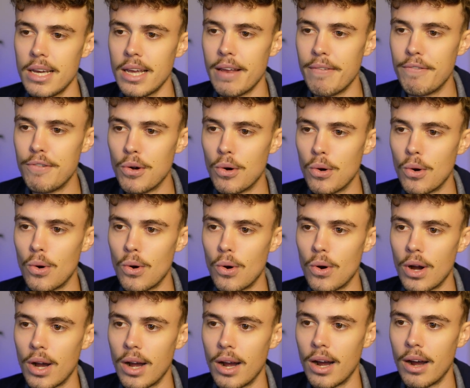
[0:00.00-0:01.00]
If
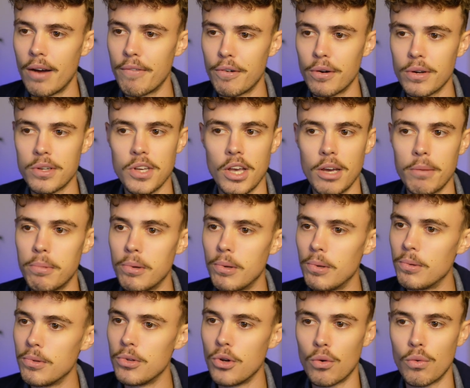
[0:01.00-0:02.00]
for
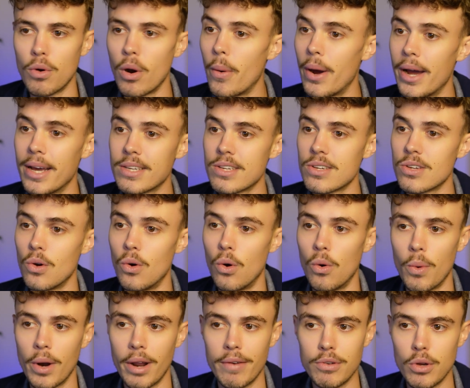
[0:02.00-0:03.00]
example, your ROAS or
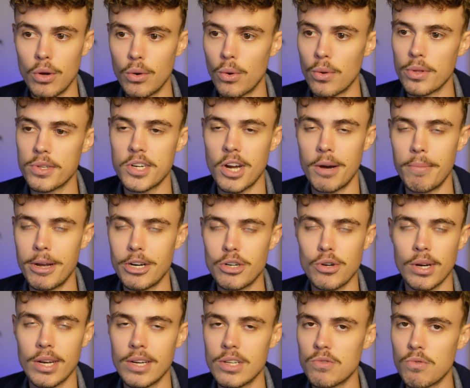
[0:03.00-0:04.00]
whatever your North Star
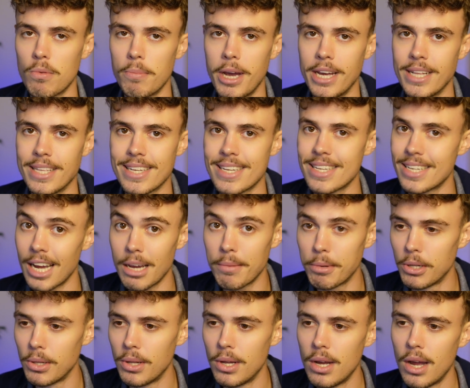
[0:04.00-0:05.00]
metric is remains
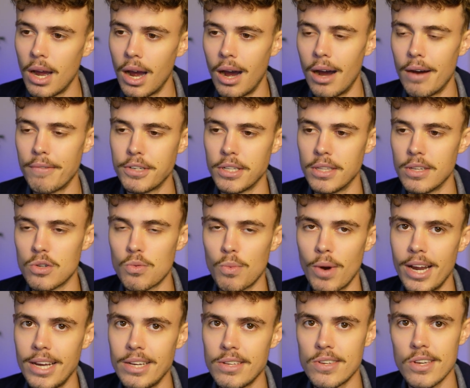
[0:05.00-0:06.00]
stable after this
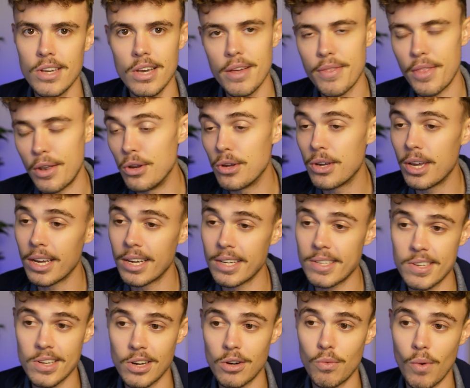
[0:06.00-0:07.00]
raise, then you can
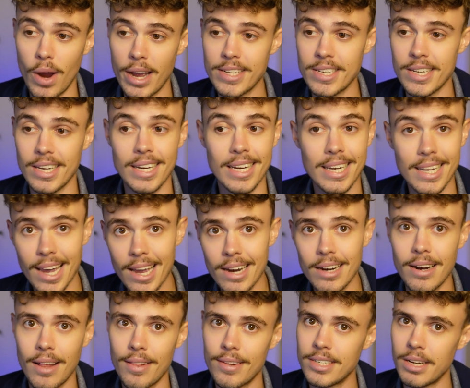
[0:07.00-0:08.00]
consider raising it again
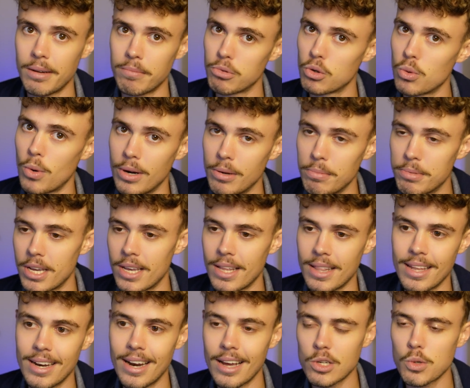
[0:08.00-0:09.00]
another 10 to 20% in
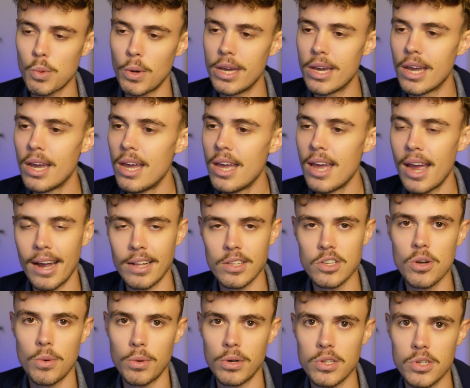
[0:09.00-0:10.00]
the next week, and
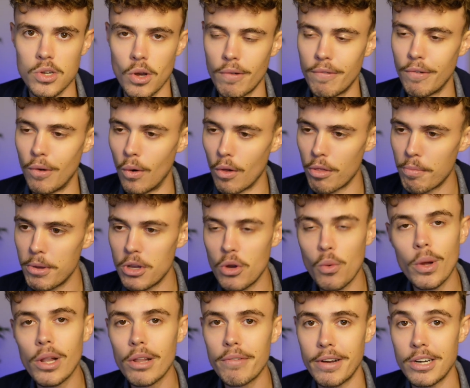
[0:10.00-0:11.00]
so on and so forth. But you
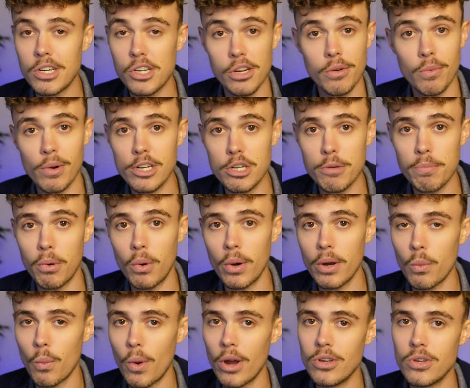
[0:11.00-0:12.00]
will eventually reach a
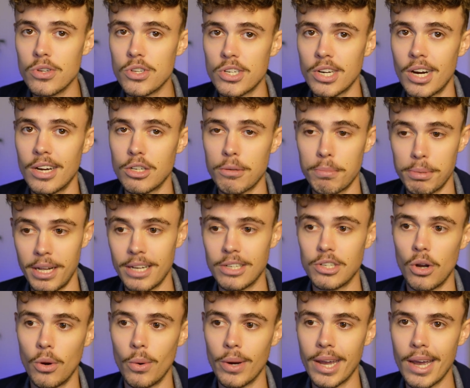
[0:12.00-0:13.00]
point where you start to
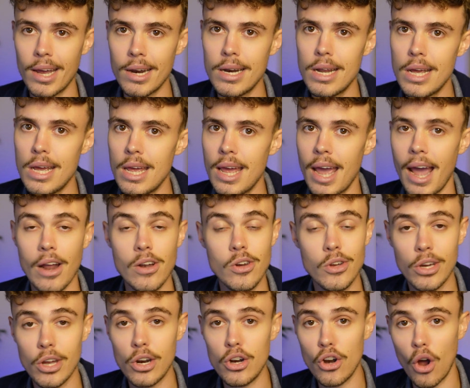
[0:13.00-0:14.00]
plateau again and you
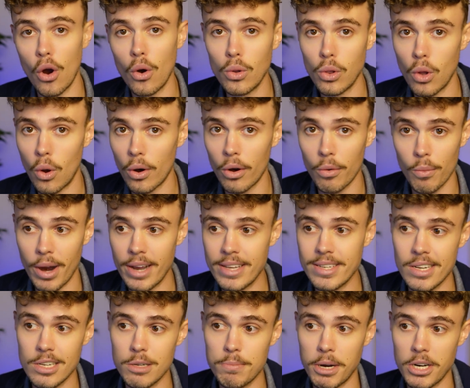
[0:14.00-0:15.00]
can no longer raise
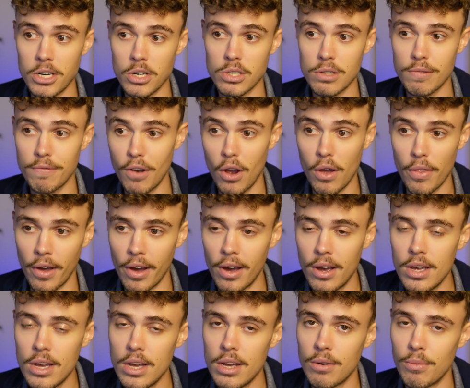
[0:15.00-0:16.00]
these budgets further,
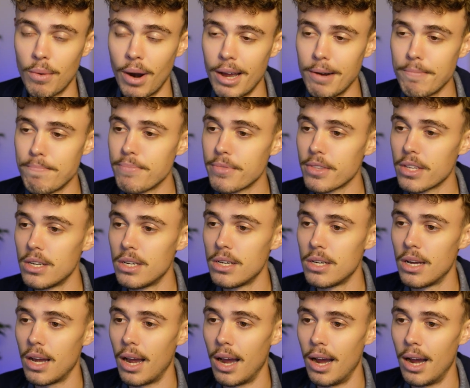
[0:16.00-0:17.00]
right?
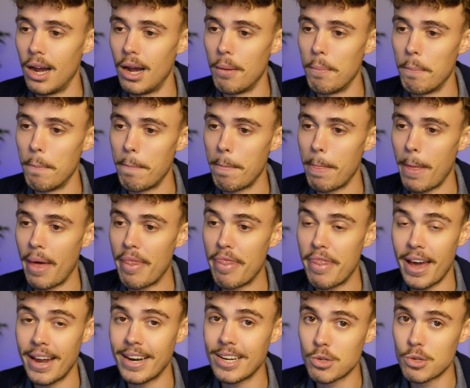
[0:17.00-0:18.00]
And
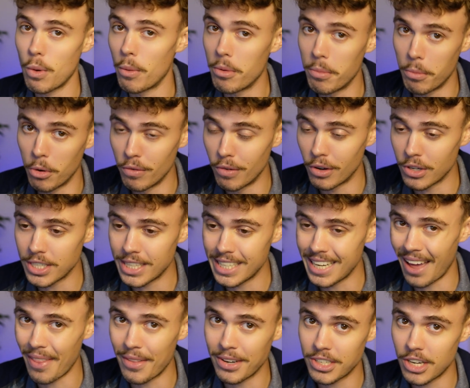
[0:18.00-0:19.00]
that is when we move on to the
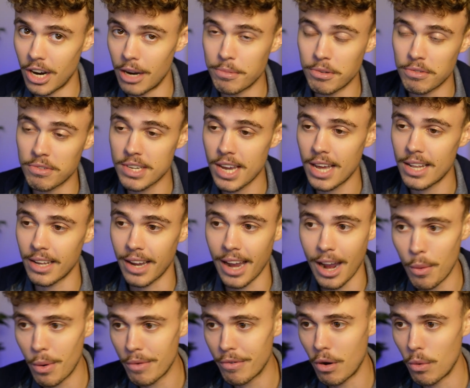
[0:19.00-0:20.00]
other types of scaling.
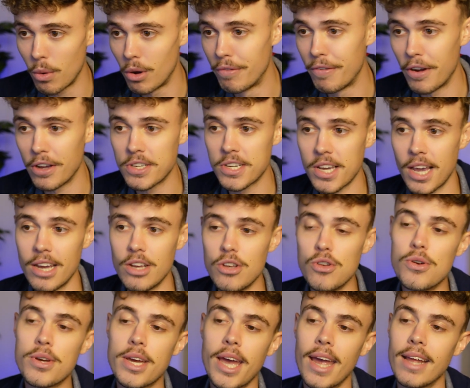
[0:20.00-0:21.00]
However, I will first say
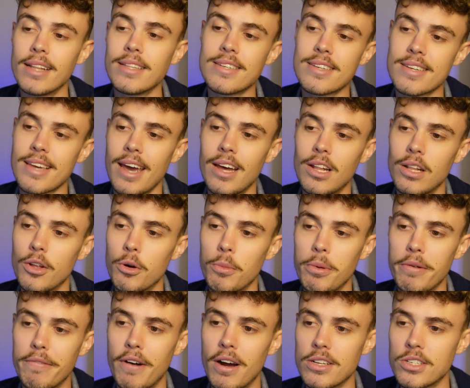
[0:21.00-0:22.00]
you can scale a little
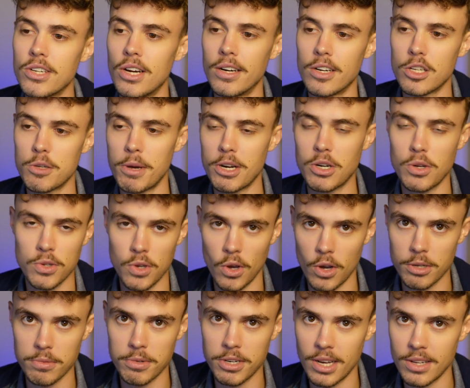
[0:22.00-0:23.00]
bit faster under special
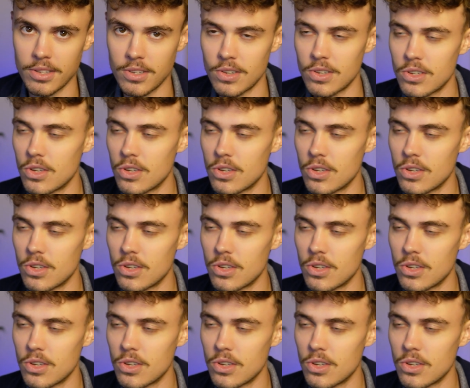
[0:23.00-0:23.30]
circumstances.